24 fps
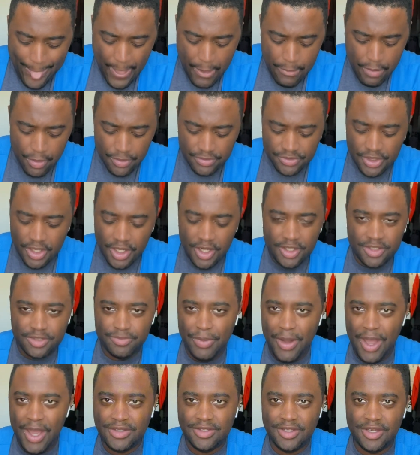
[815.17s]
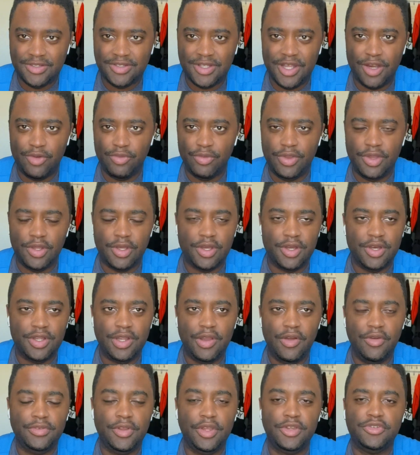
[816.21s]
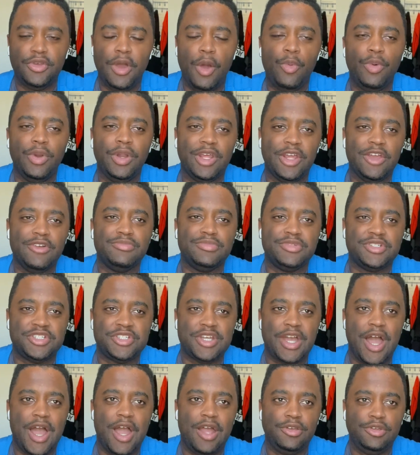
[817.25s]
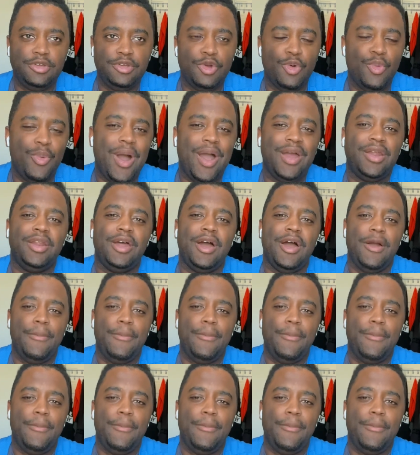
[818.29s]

People say they're spicy and they say they're really good and everything, so I want to give them a shot. You know, why not?